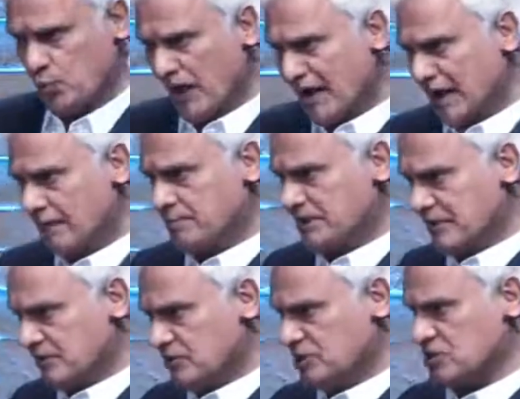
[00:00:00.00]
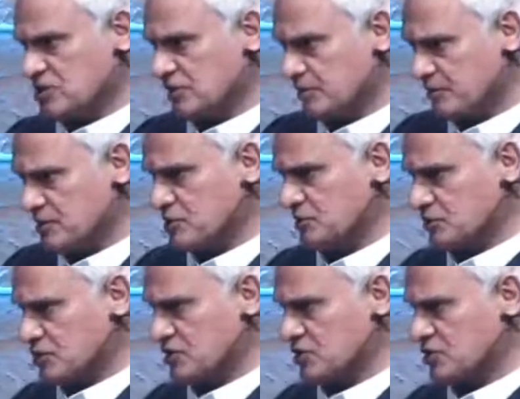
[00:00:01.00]
why I believe it is in the person of
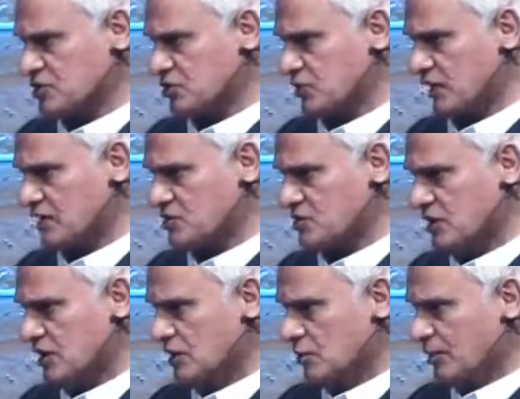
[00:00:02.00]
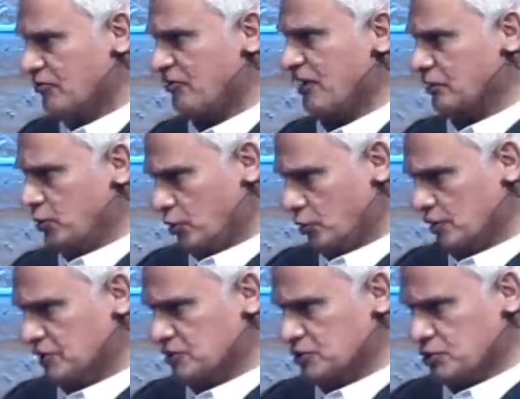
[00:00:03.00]
Jesus Christ we find not
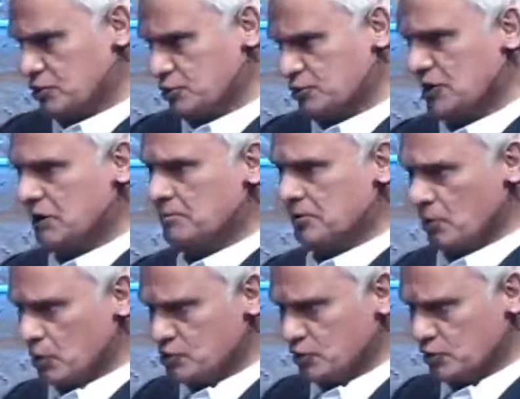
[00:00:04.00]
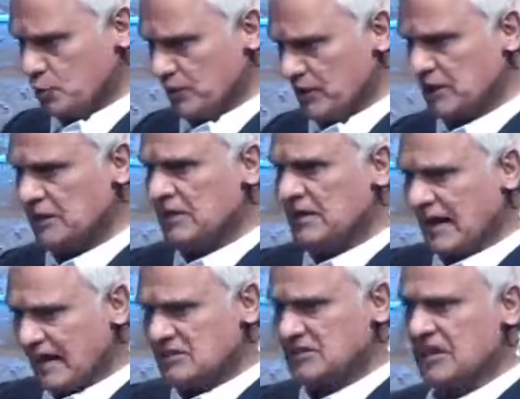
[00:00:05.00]
only the truth, but also the way
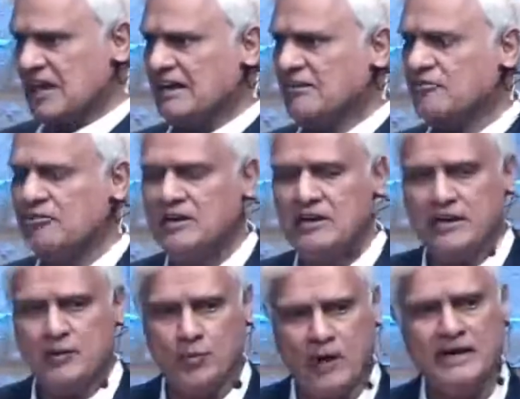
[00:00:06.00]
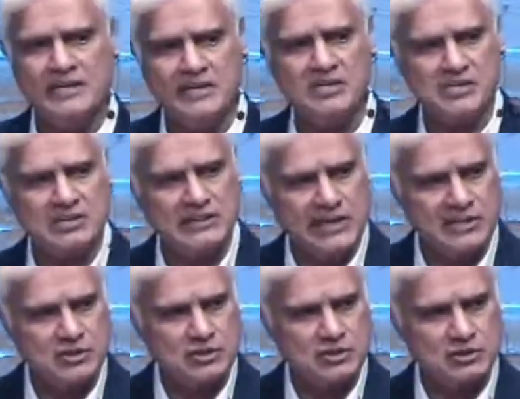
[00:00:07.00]
and the life, and why he is the
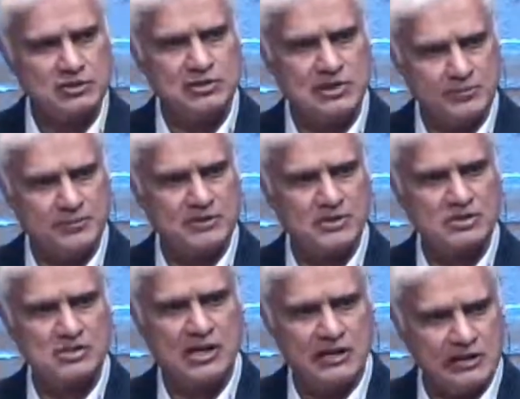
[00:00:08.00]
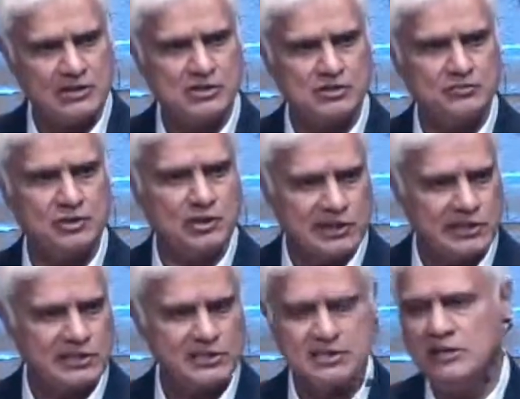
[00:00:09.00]
answer to the deepest hungers of your
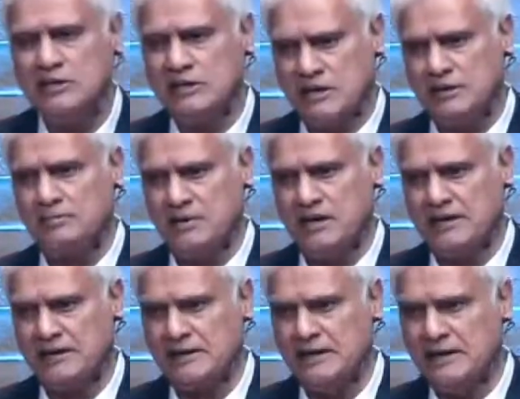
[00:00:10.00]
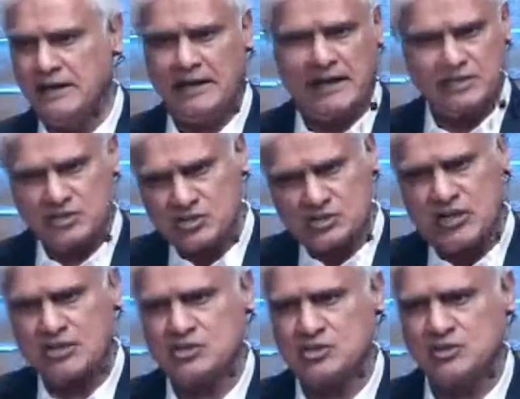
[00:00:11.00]
heart and mine. And I just
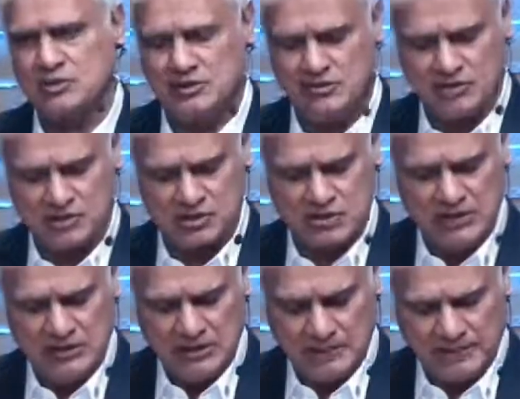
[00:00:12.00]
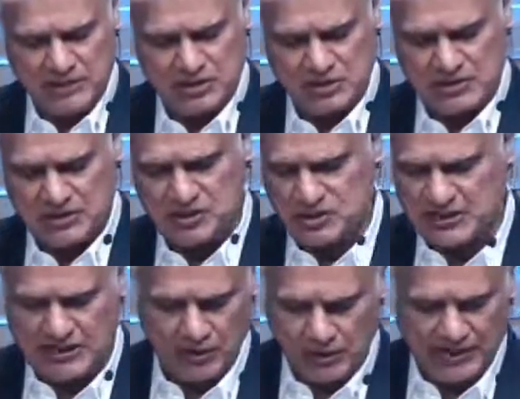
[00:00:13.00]
ask you to give us a patient
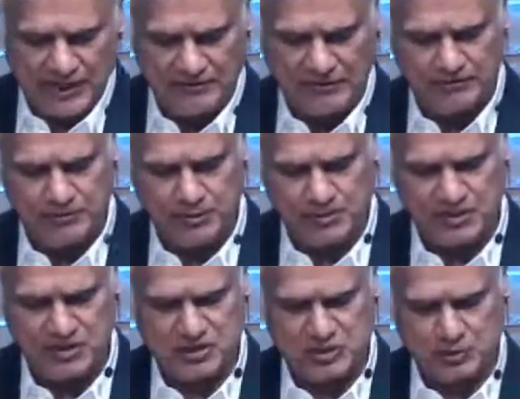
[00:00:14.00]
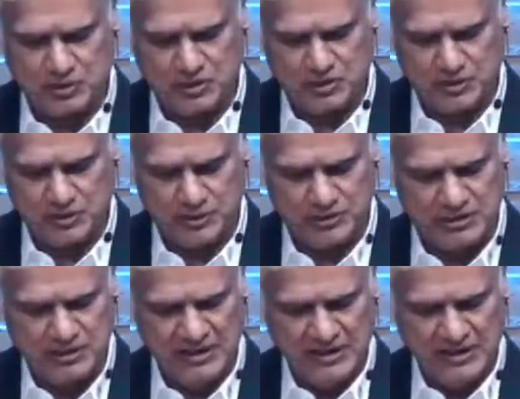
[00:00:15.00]
listening. I only have a few minutes in which to do it.